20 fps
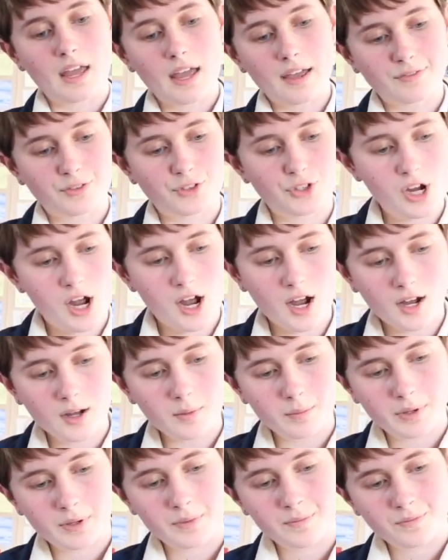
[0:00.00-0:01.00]
F
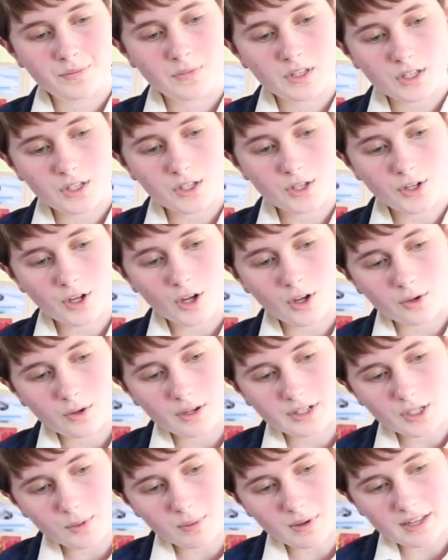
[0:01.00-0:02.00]
sharp, you go
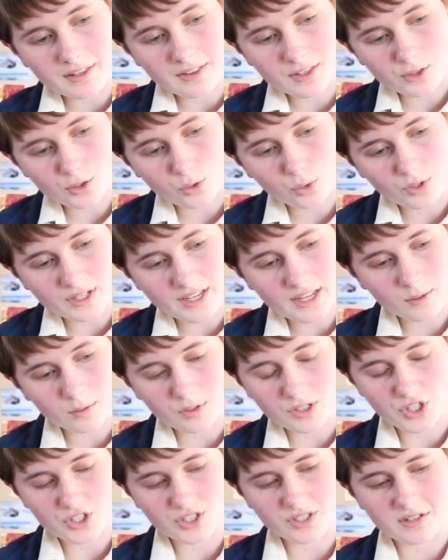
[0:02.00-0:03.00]
and you play this chord here,
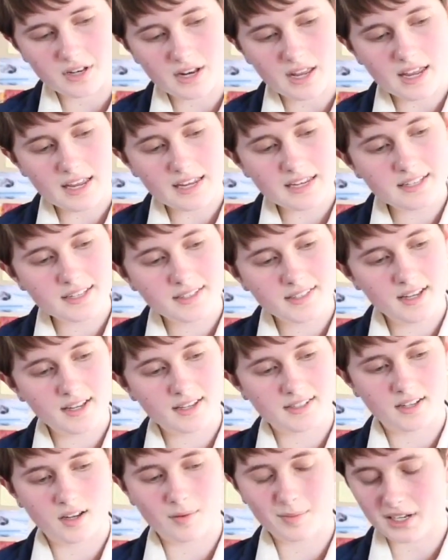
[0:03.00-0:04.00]
which is an
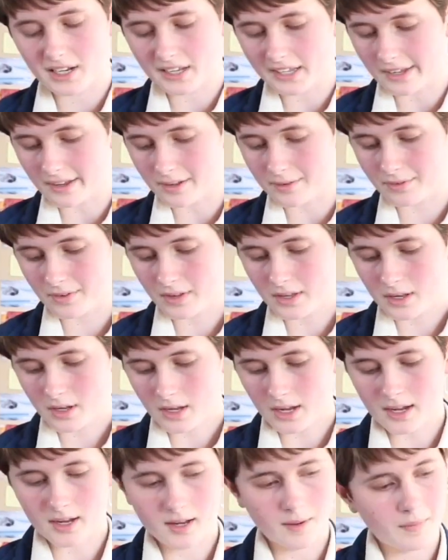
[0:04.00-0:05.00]
E6, I believe,
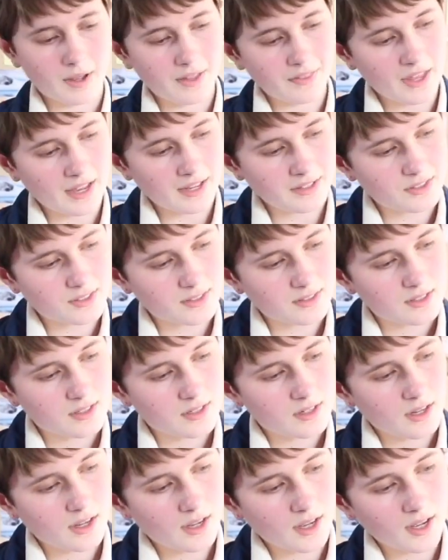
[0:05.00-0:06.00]
and that's
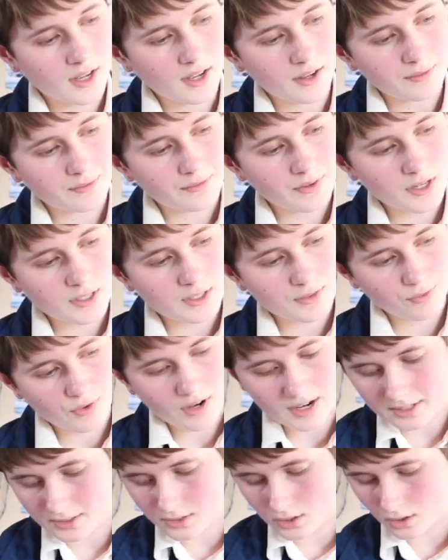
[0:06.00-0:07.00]
1st
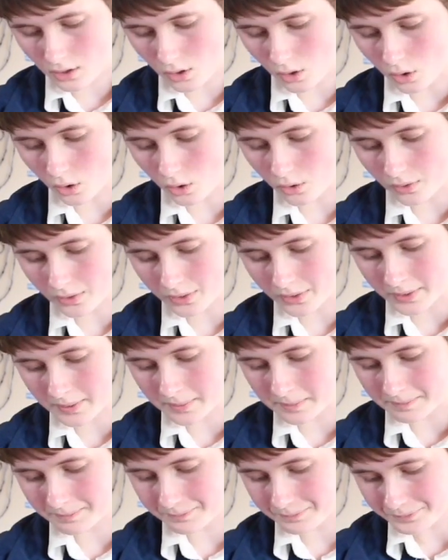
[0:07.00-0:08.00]
fret
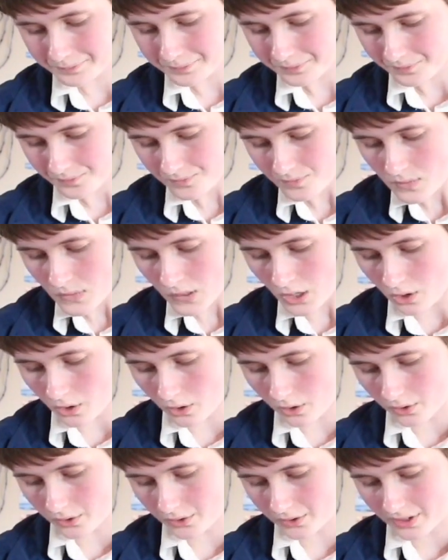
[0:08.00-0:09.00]
on
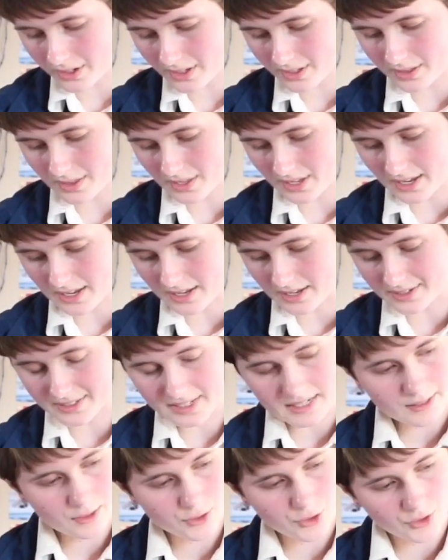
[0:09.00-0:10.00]
the
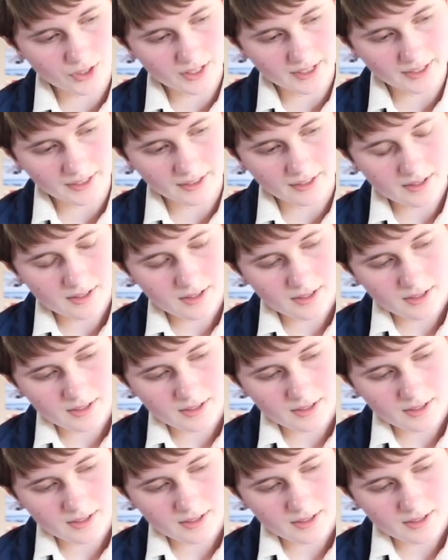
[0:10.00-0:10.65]
D string,